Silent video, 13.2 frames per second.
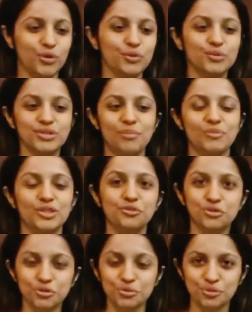want to do
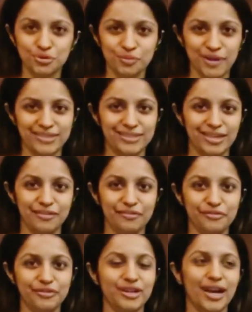something new to myself,
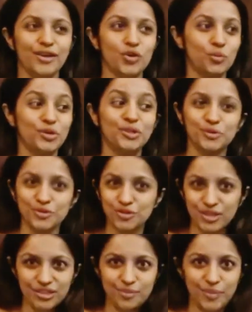so I normally don't
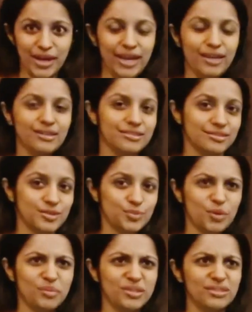straighten my hair. This is
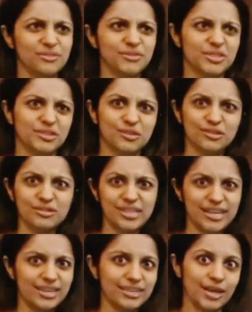probably the first or the
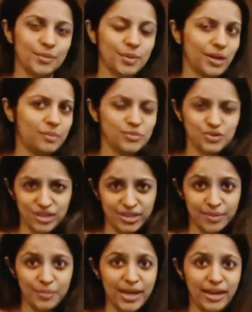second time I'm
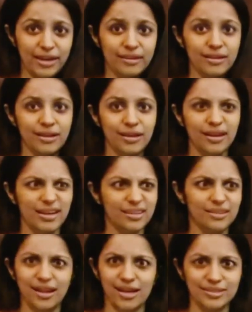straightening my hair
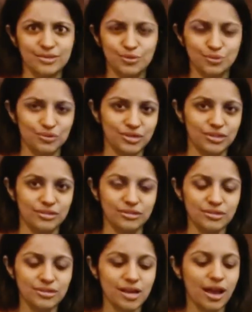in the last 2-3
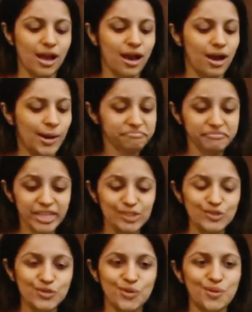years.
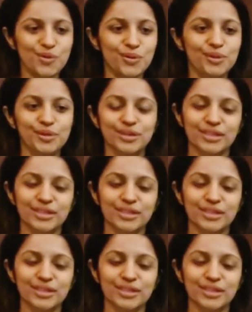So